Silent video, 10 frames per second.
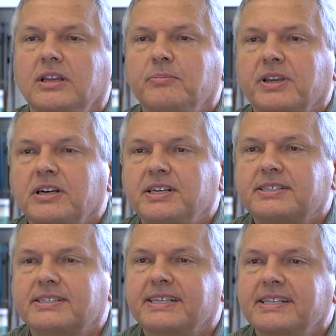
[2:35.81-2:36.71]
because
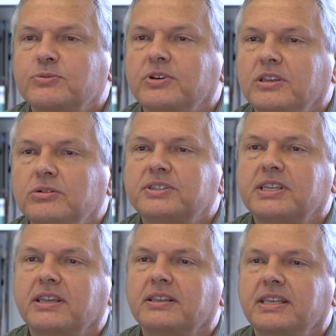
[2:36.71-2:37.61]
since we're
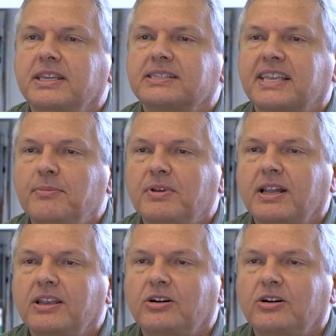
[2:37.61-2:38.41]
using these chemically